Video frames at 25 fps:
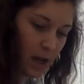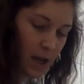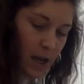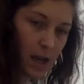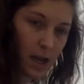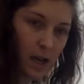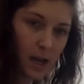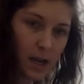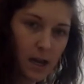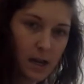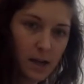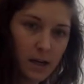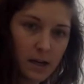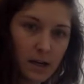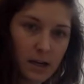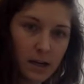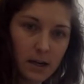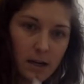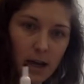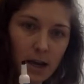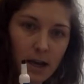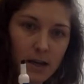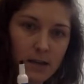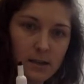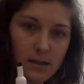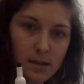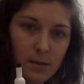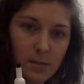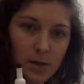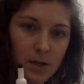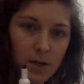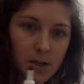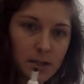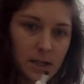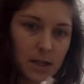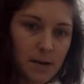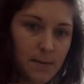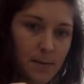And next I'm going
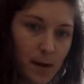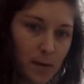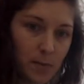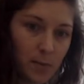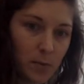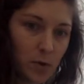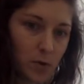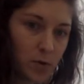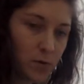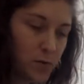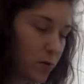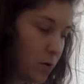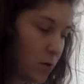to take my blue